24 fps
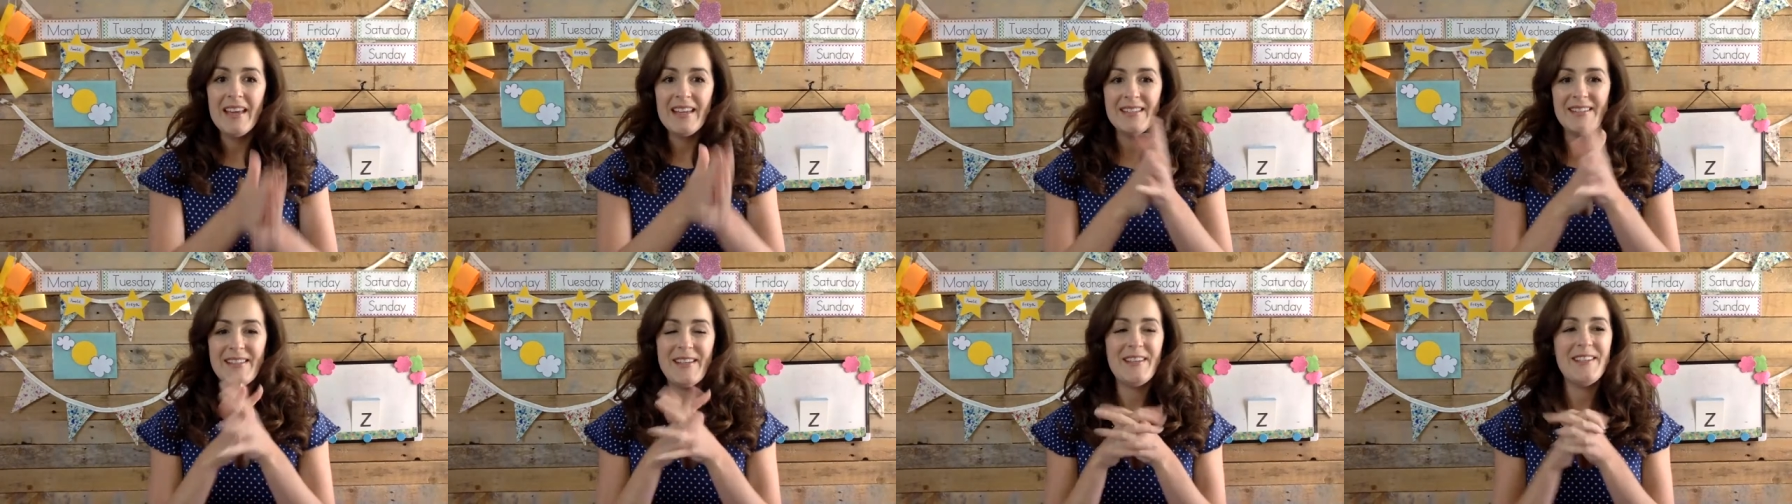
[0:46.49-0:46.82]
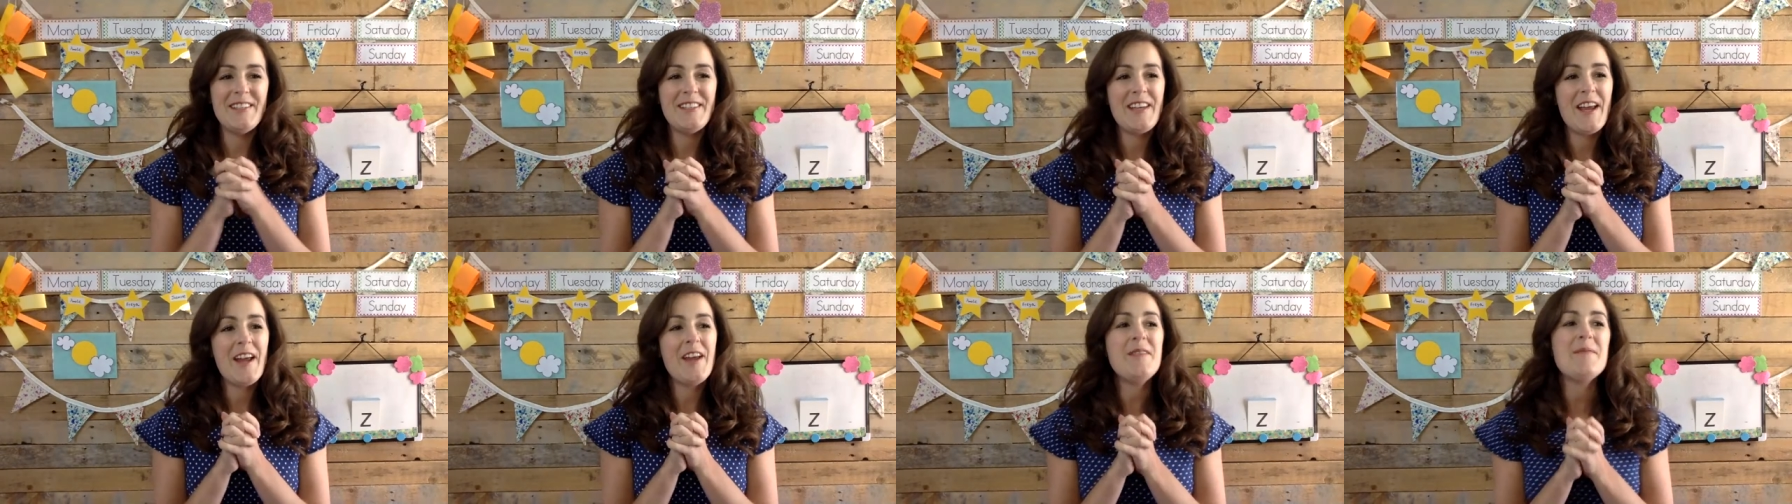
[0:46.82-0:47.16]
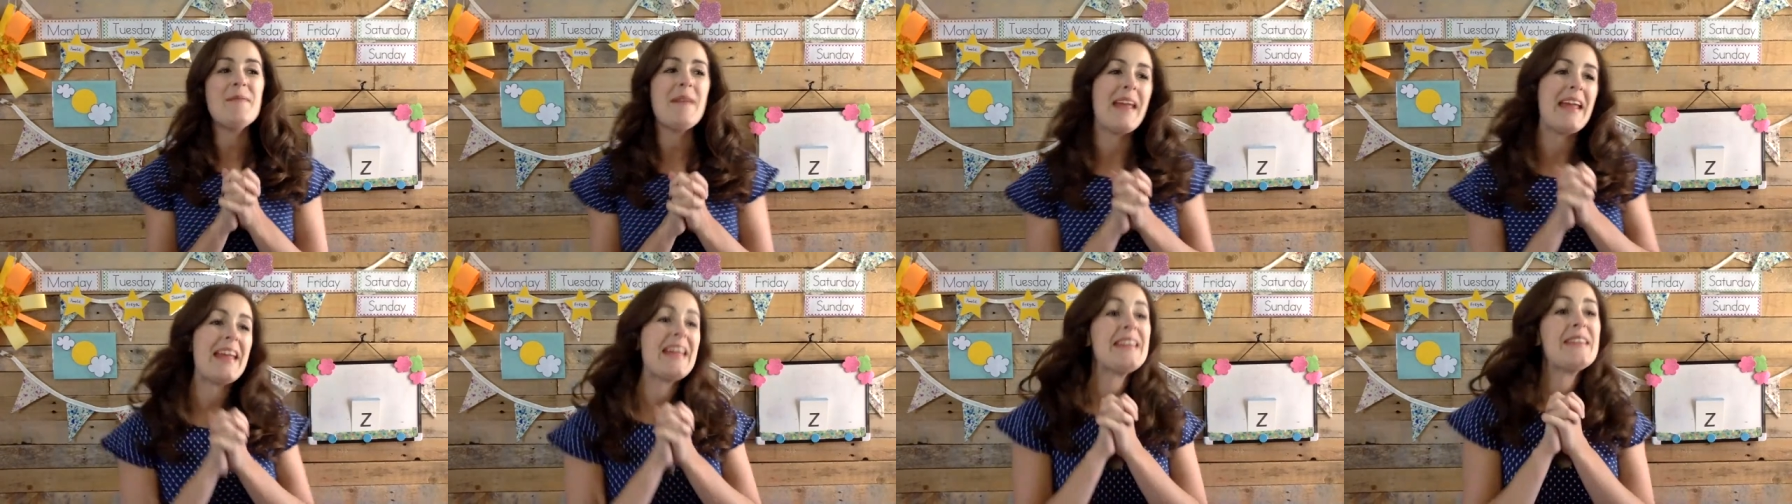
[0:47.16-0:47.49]
So show
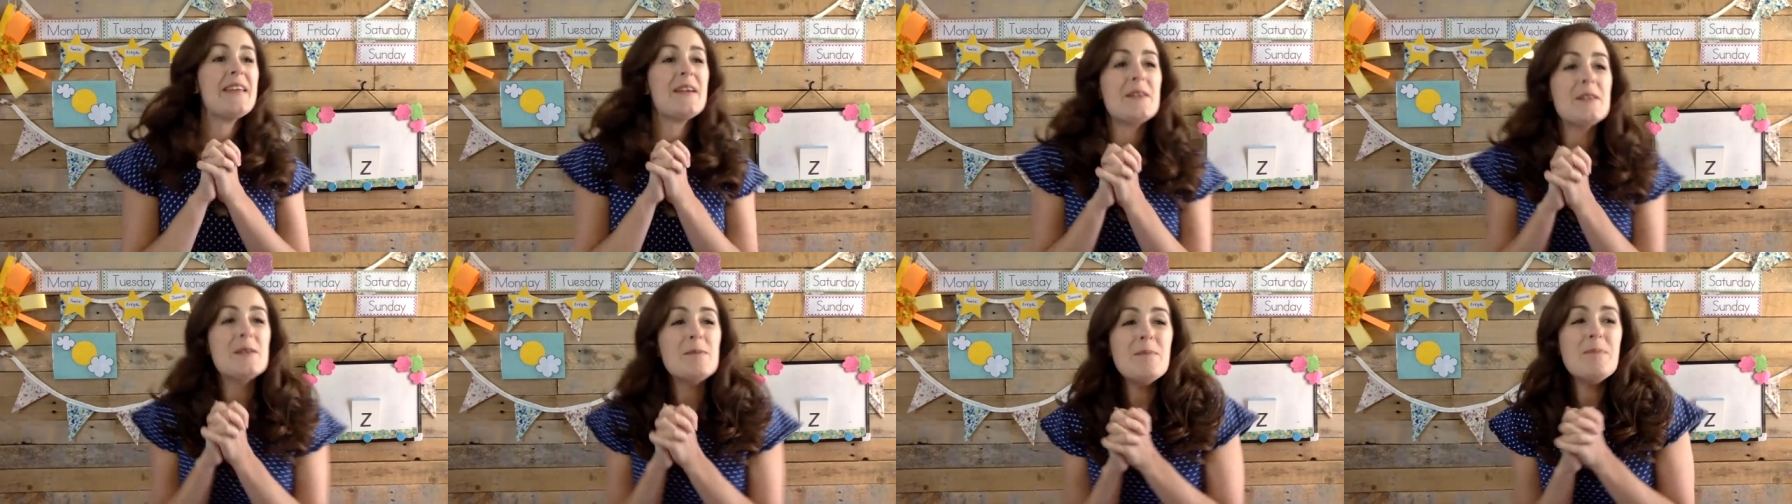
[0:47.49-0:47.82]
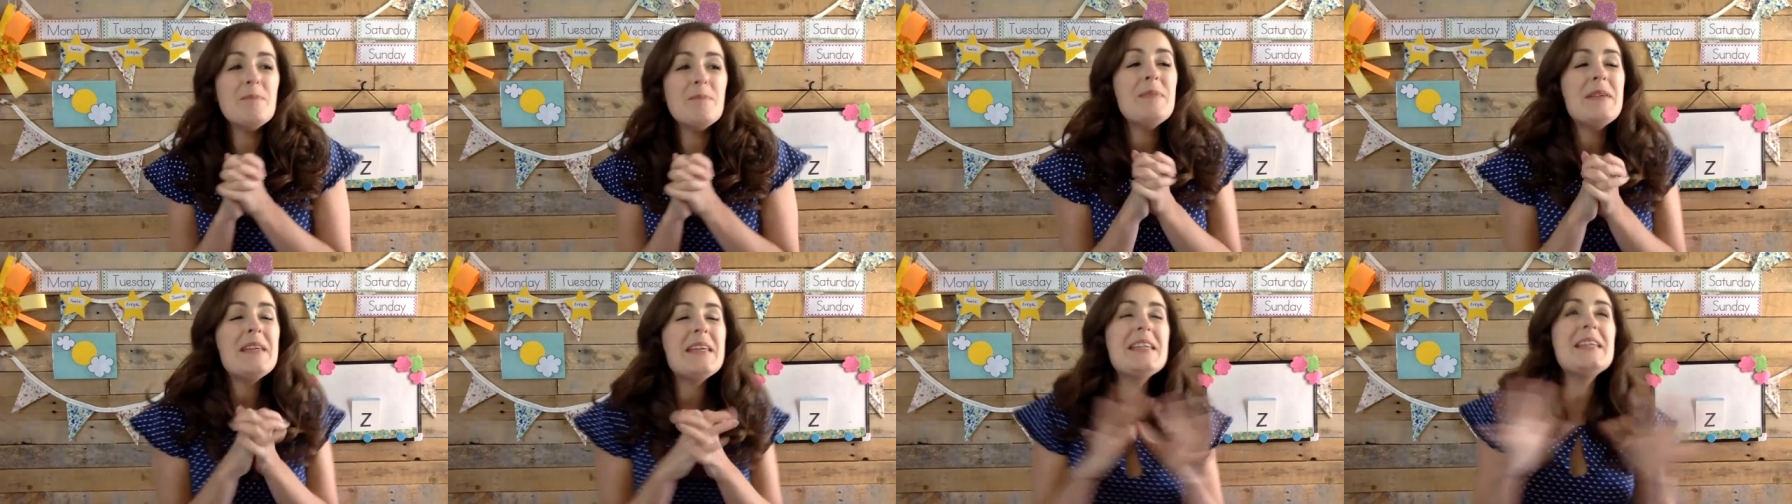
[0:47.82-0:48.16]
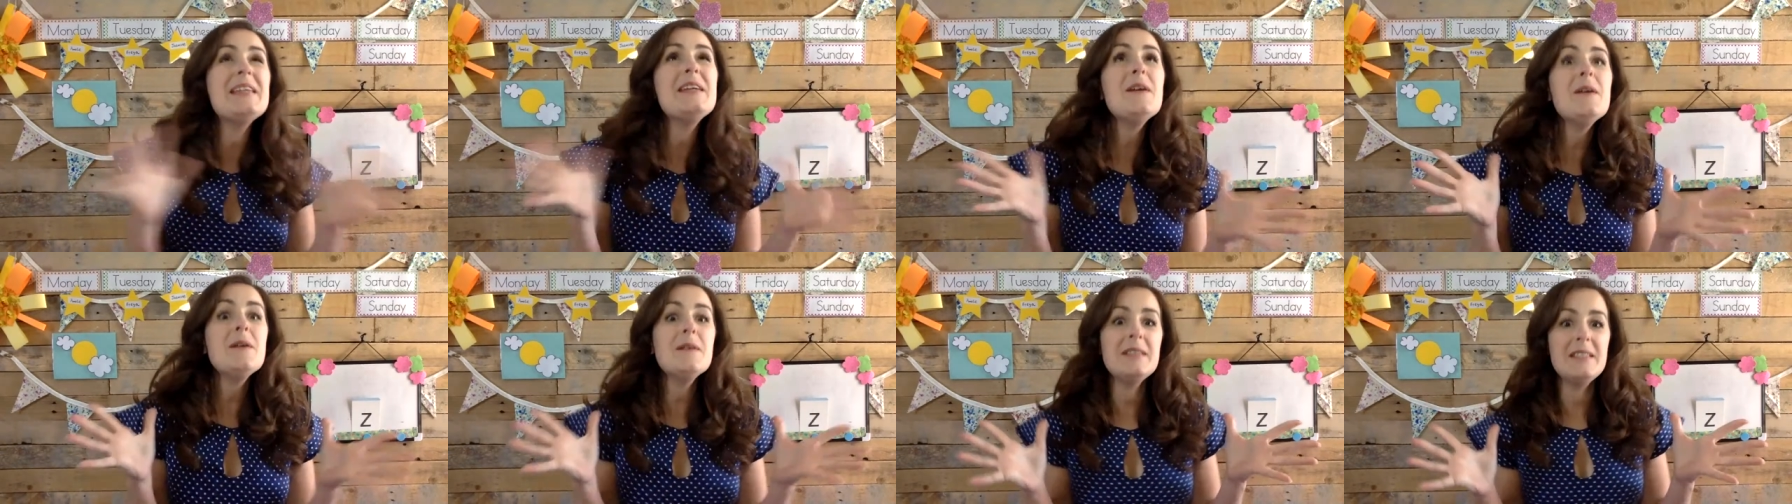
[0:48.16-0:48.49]
me those
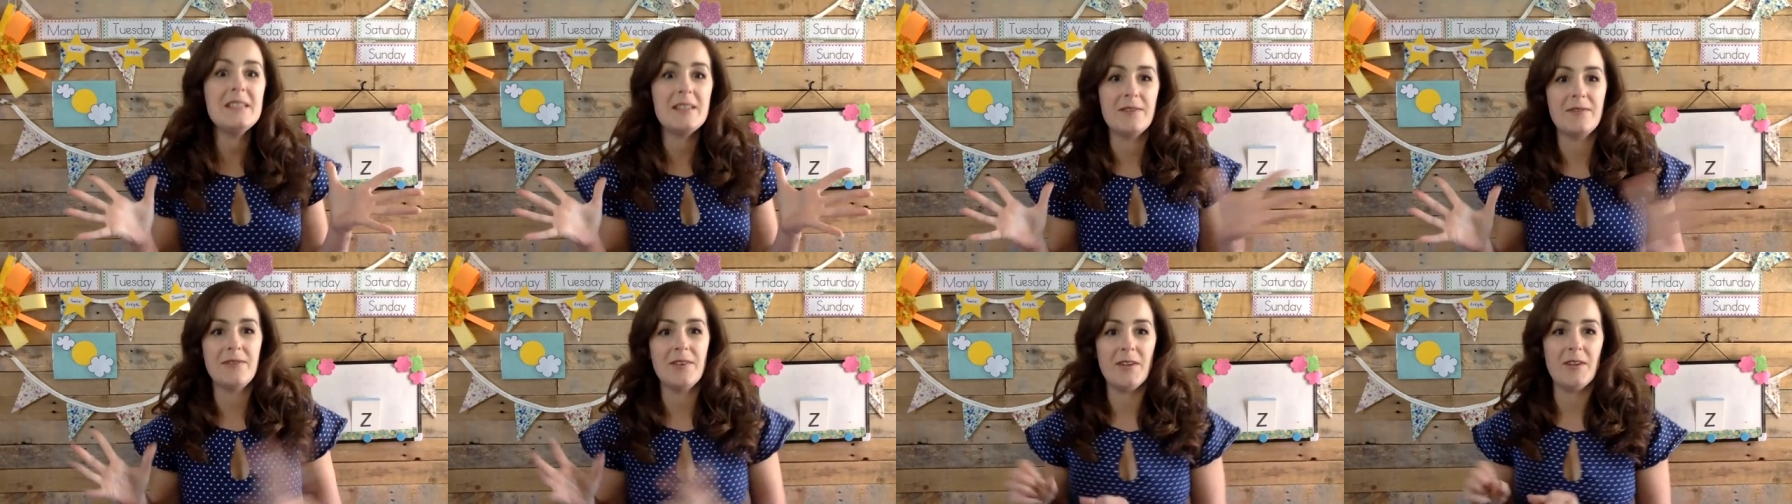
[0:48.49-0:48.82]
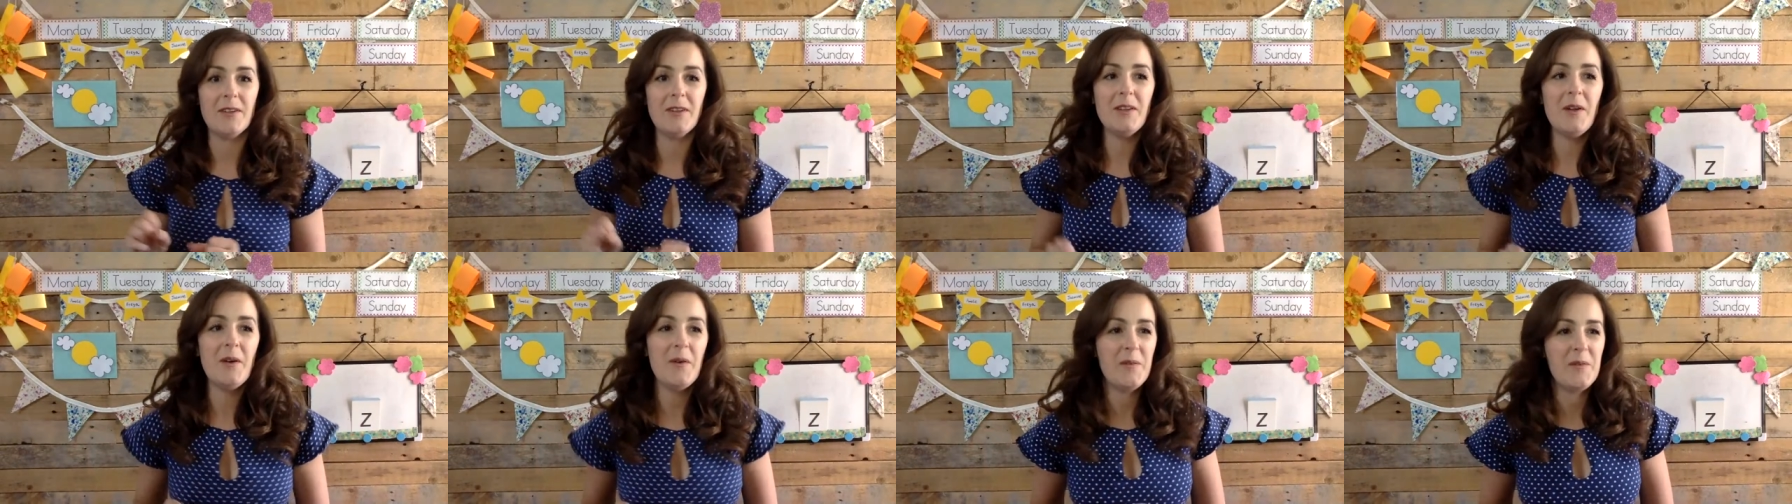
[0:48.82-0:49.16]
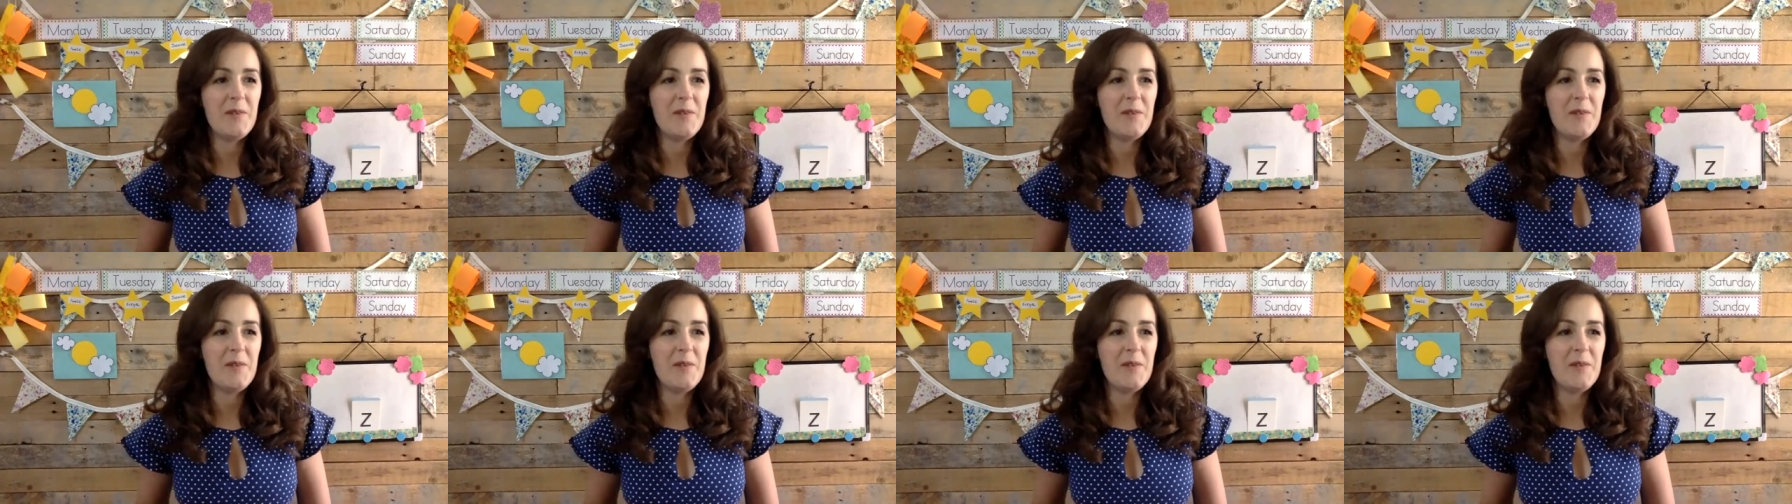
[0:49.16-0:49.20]
beautiful